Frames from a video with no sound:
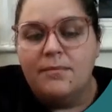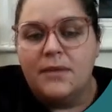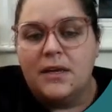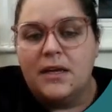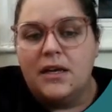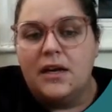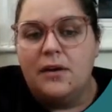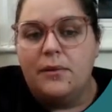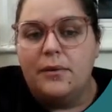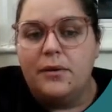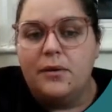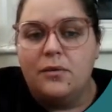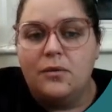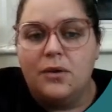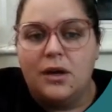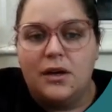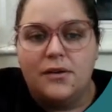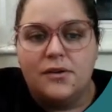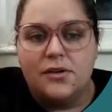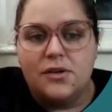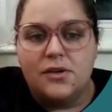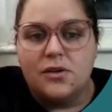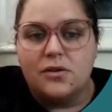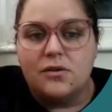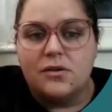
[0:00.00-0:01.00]
We all
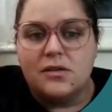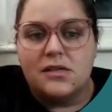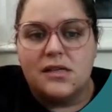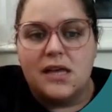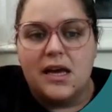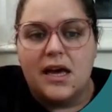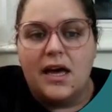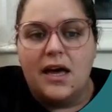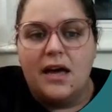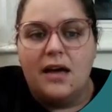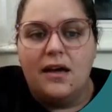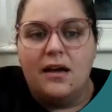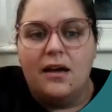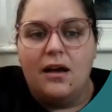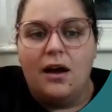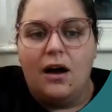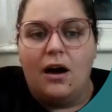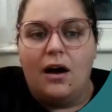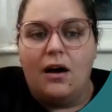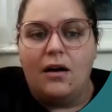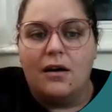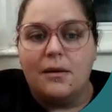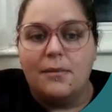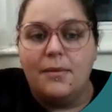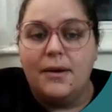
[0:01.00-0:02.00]
know dogs that
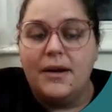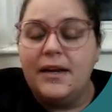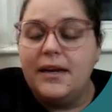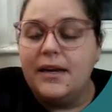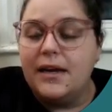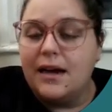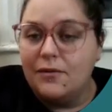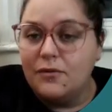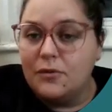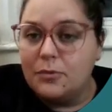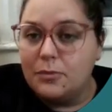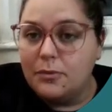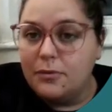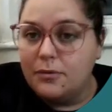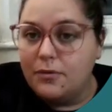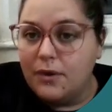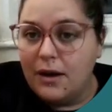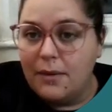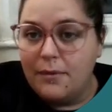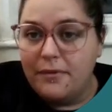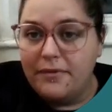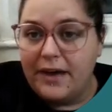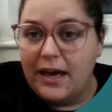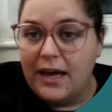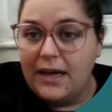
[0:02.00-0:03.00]
are completely comfortable and
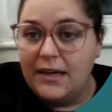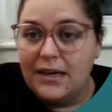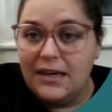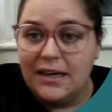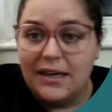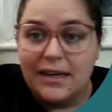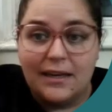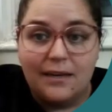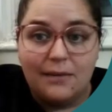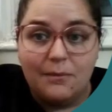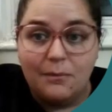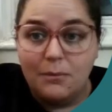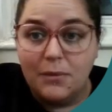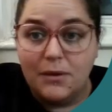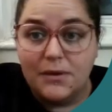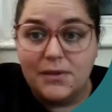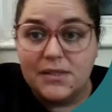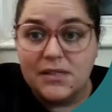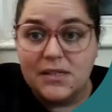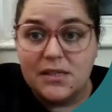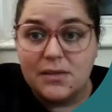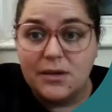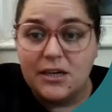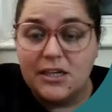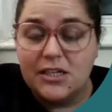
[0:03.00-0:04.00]
fine with handling in most
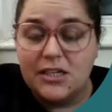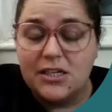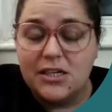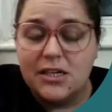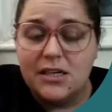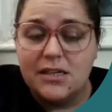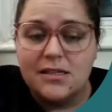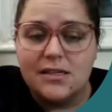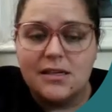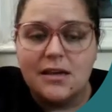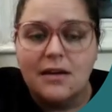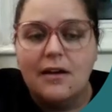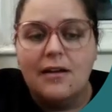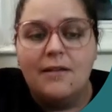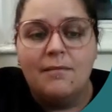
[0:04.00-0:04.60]
situations.